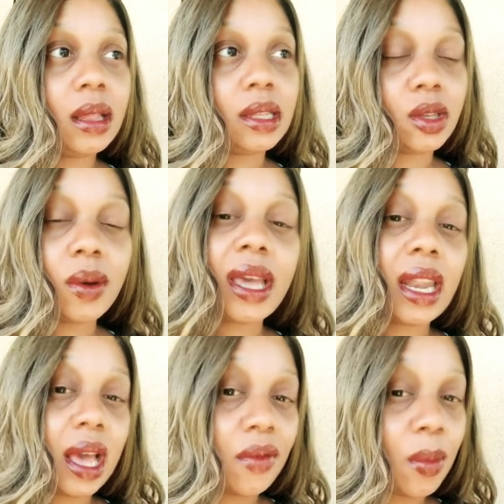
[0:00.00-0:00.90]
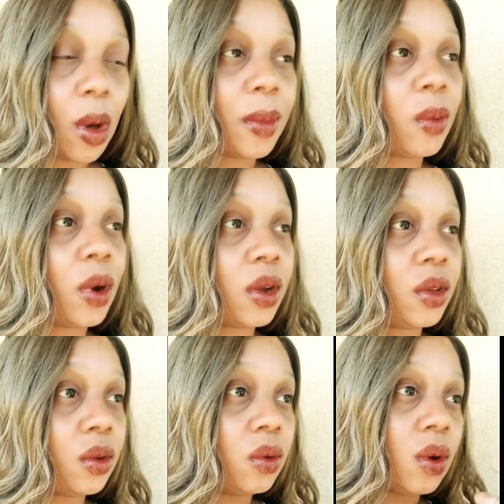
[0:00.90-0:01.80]
It's okay to have a moment where
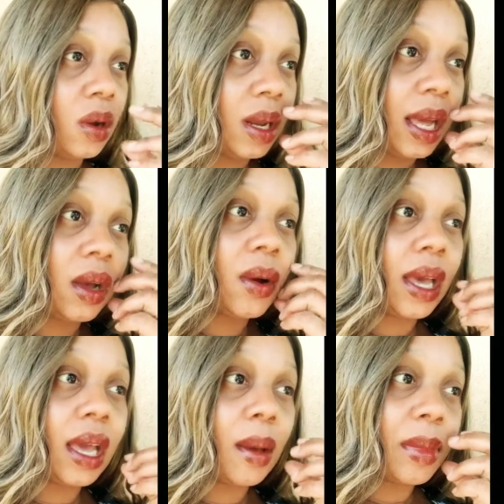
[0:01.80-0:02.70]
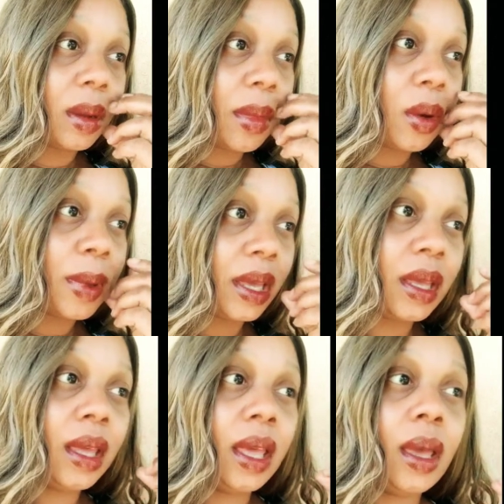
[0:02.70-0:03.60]
you are like, okay, I'm in a
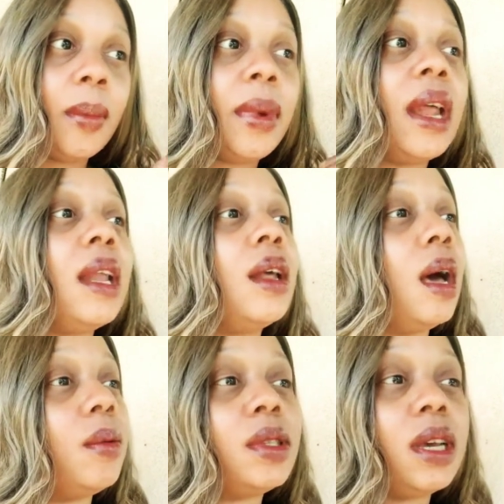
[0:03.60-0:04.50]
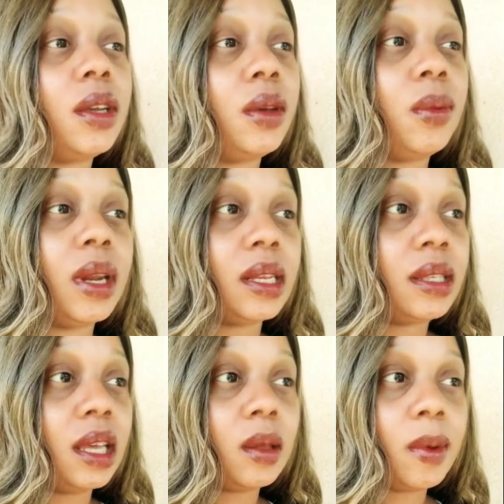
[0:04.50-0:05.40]
moment. But I will tell you, when I
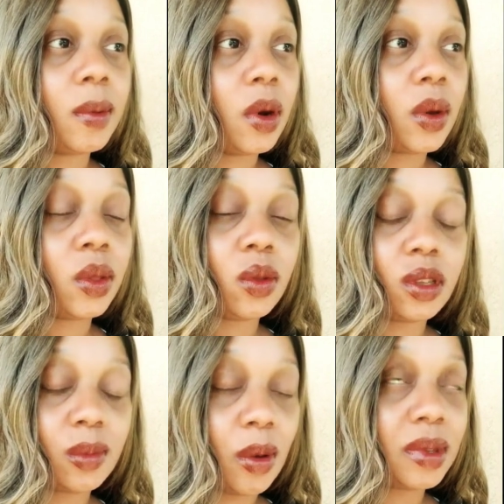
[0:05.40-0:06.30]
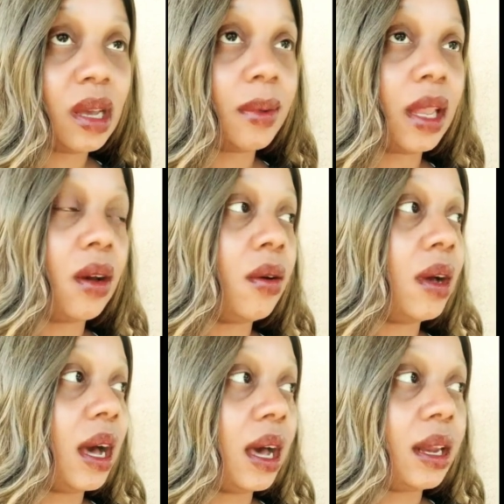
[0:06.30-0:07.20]
see other people going through those moments, I'll be like, oh
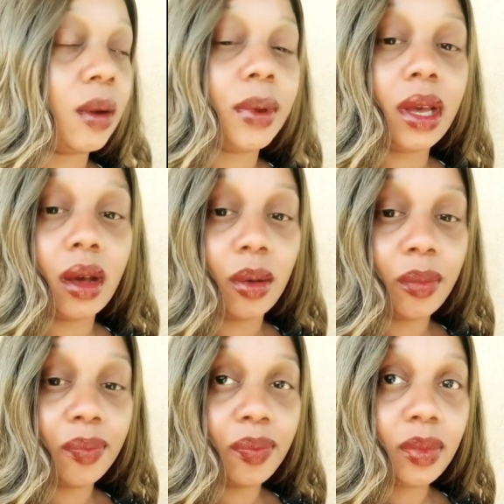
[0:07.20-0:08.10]
God, here we go.